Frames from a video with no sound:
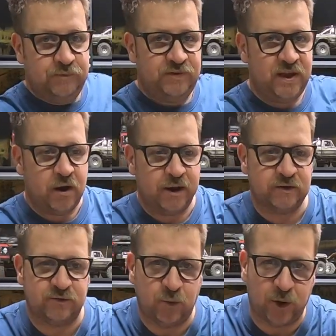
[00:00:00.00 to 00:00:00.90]

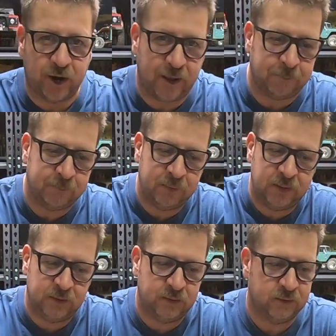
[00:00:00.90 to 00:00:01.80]
TRX 4M
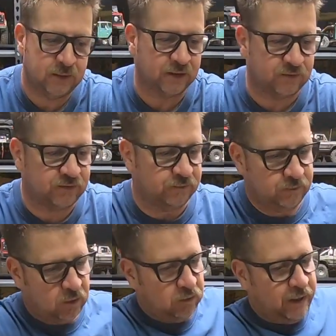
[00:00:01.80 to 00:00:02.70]
that's
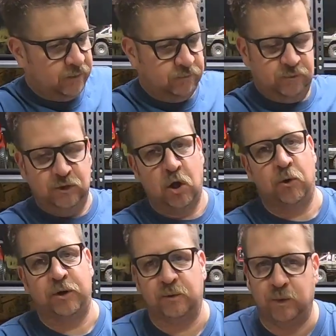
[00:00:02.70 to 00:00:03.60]
like
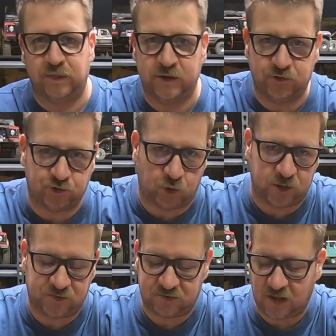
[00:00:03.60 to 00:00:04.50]
loaded with
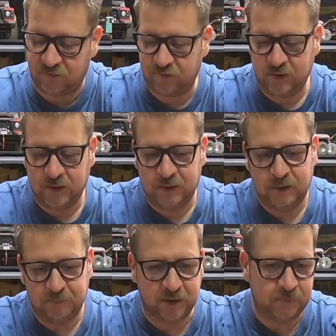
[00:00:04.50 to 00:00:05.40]
Injora stuff.
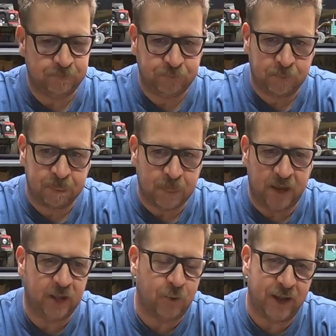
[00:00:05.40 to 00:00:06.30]
But
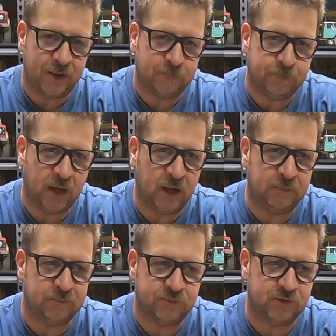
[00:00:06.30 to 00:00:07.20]
anyway,
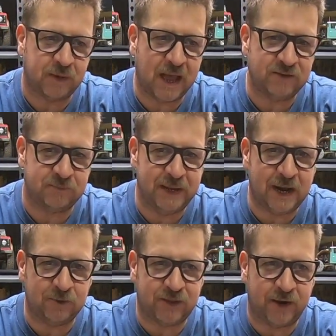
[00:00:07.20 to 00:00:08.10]
some guys meet
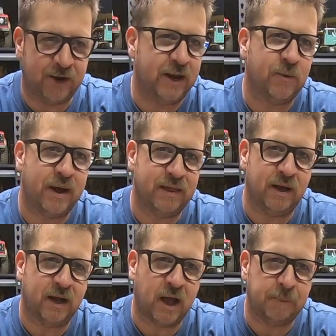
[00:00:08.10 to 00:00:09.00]
out there. Anyway,
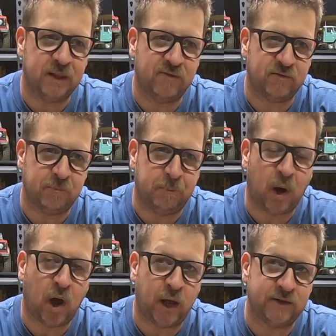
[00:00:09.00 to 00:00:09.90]
a couple of them
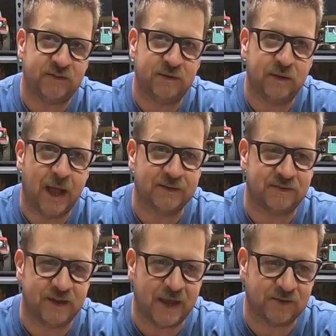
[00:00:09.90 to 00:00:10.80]
bought
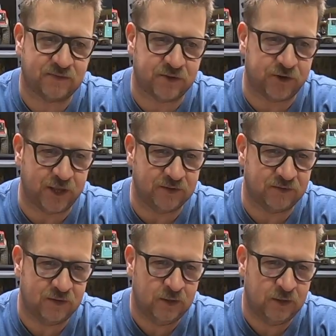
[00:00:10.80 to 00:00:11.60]
SCX 30s,